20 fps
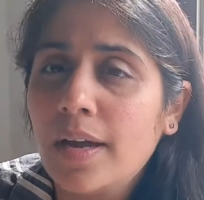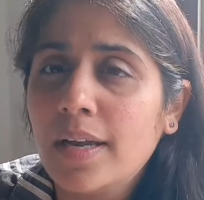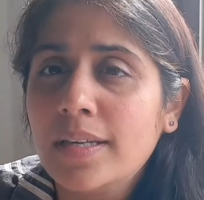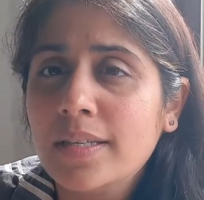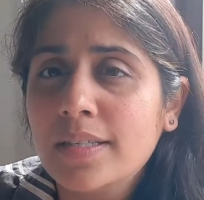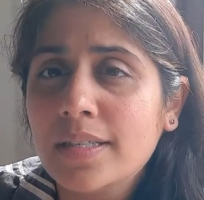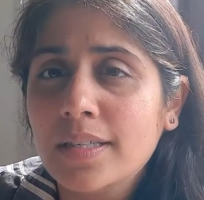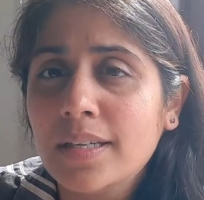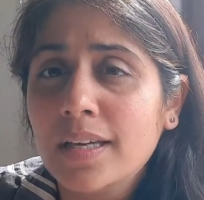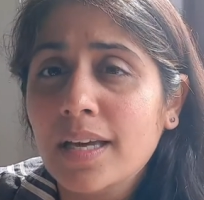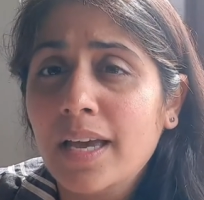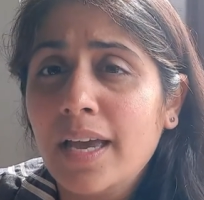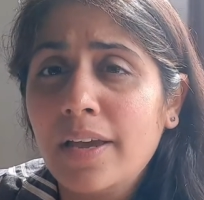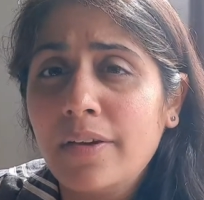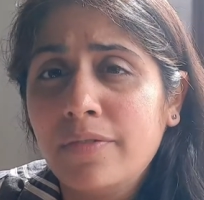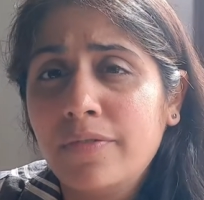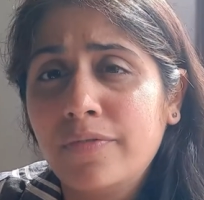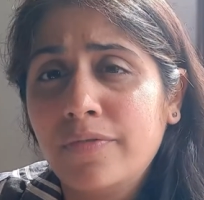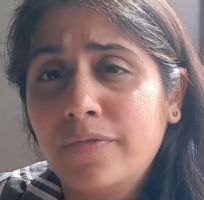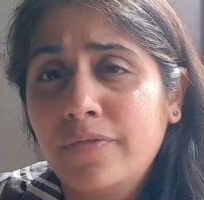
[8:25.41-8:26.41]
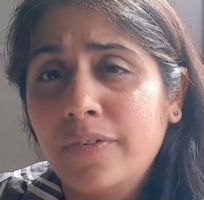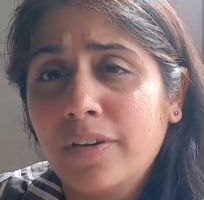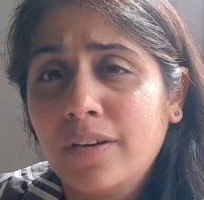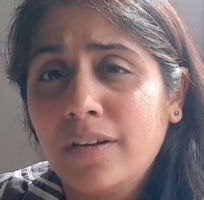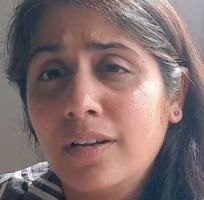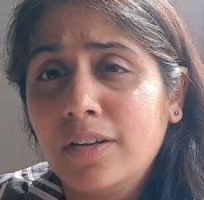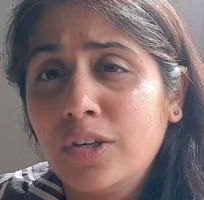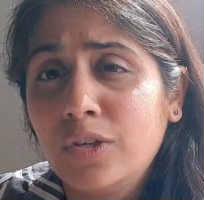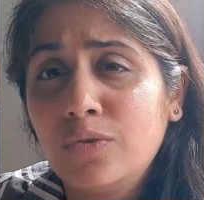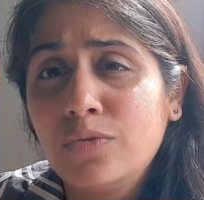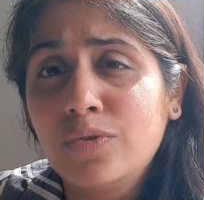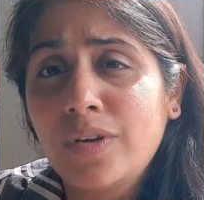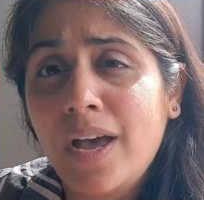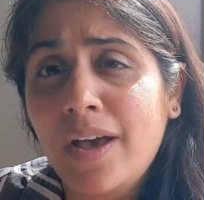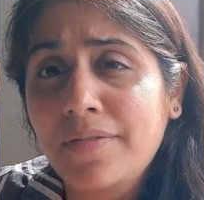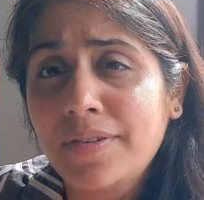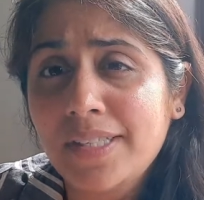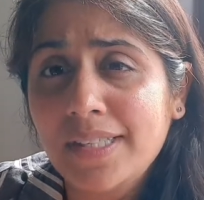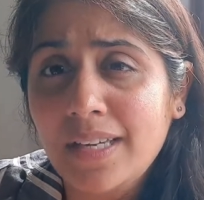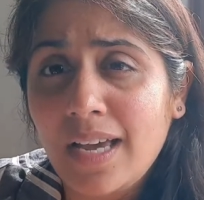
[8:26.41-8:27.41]
but if you don't
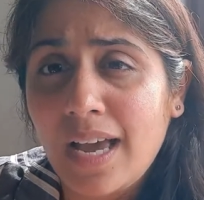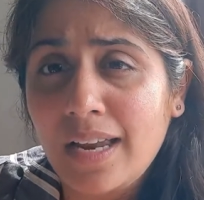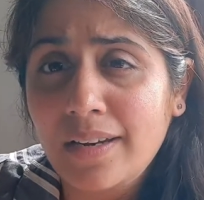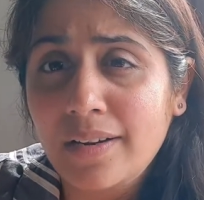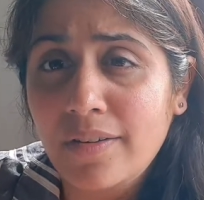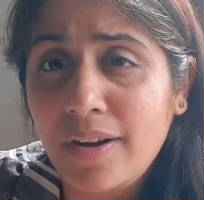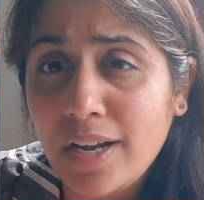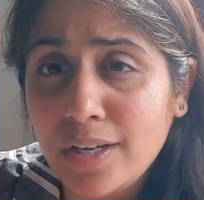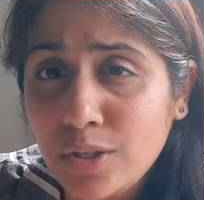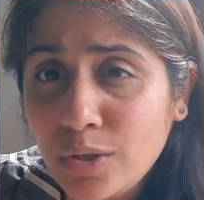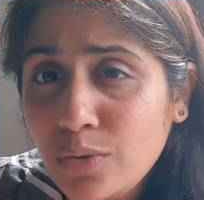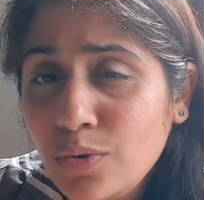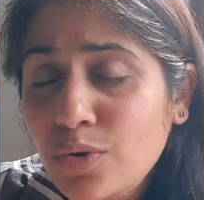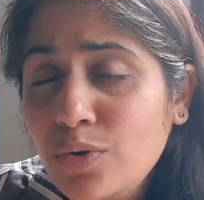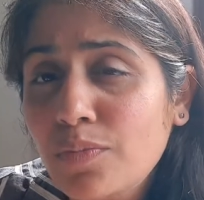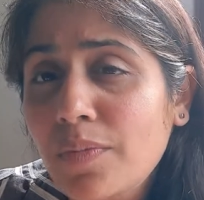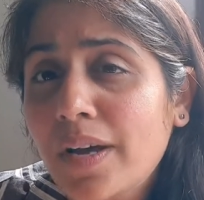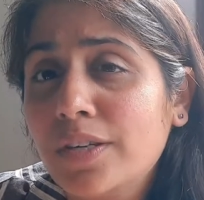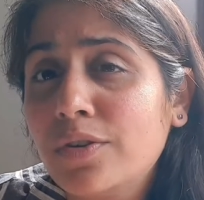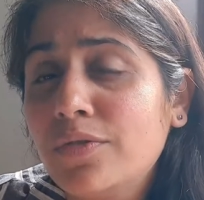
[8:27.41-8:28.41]
have a scanner at home